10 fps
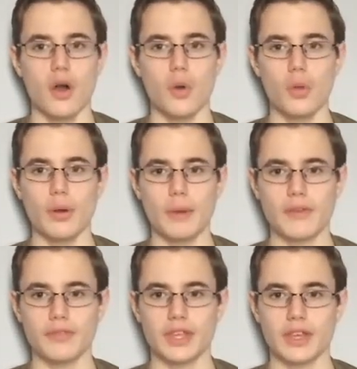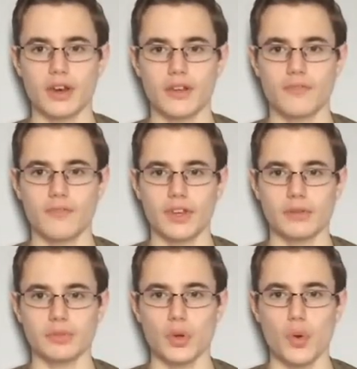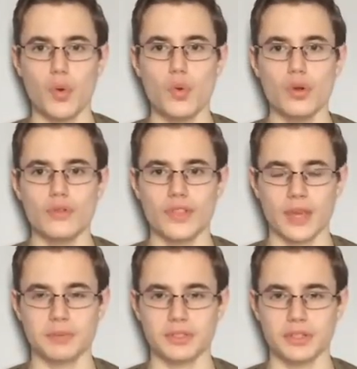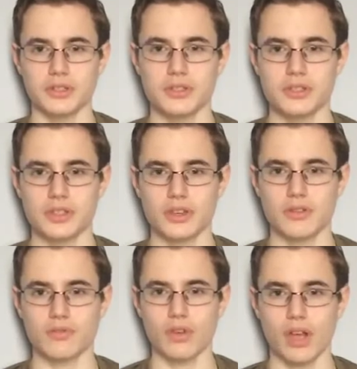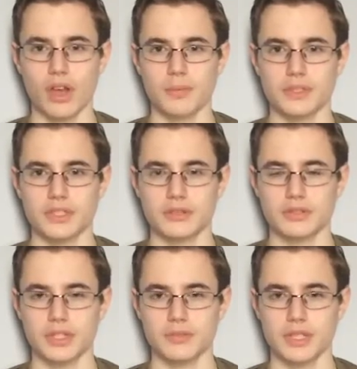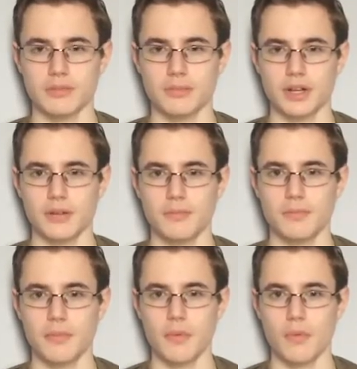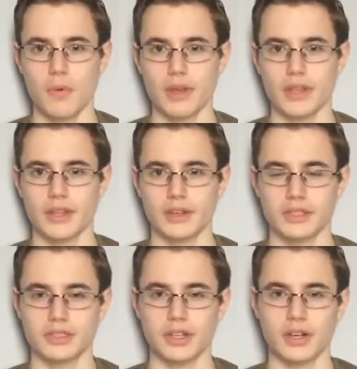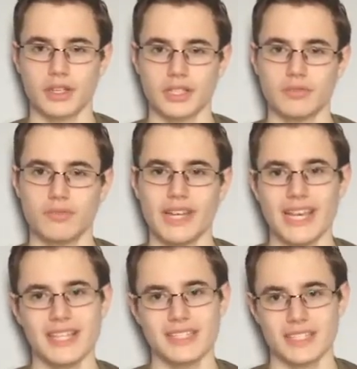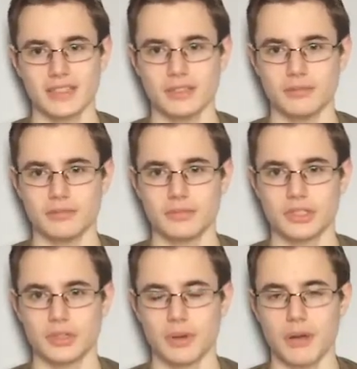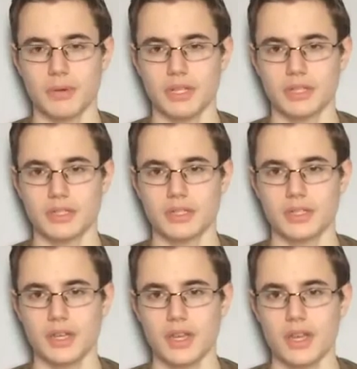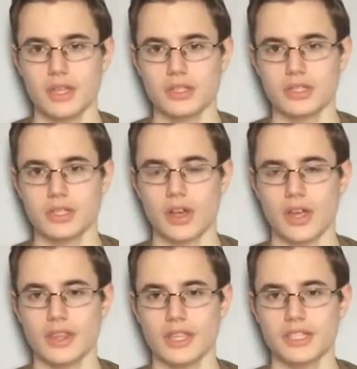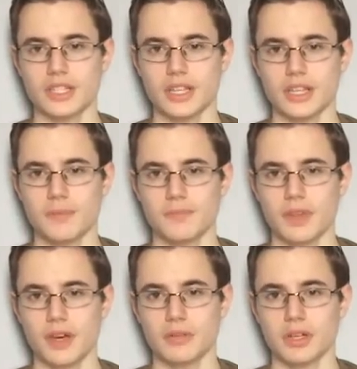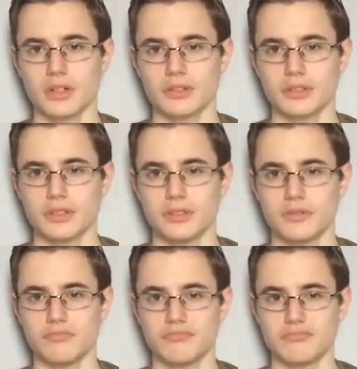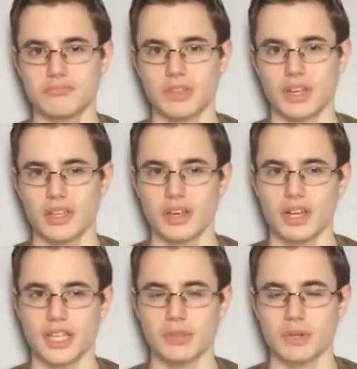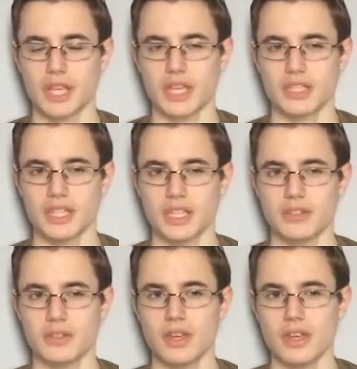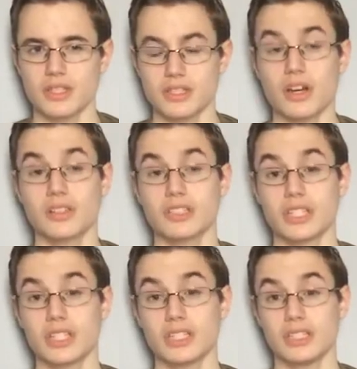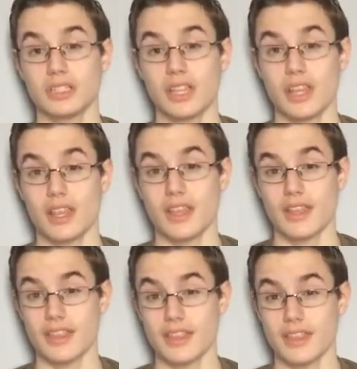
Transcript: All the way back from then, I filmed all of the episodes right up until September, when then I started releasing them to the public. Just like this year, I'm going to, like, early 2018, starting in